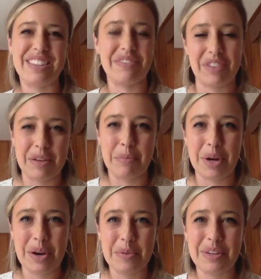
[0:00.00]
fun
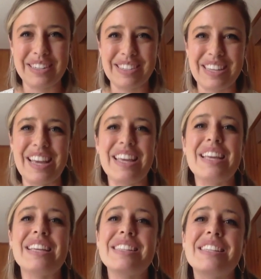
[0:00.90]
part where it's like,
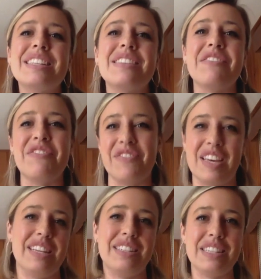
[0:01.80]
is this a
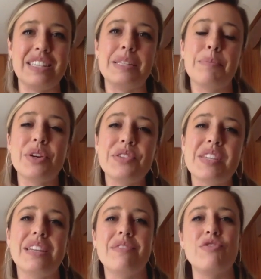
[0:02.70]
fit? Does this
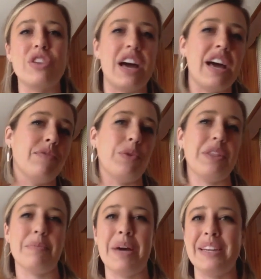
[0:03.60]
person jive with
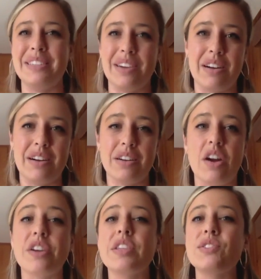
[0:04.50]
my dog? Yes.
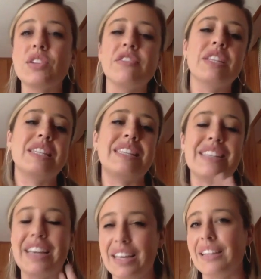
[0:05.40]
Are the services
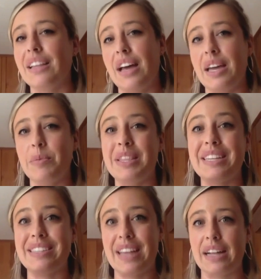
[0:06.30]
in line with
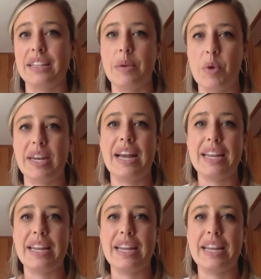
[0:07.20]
exactly what I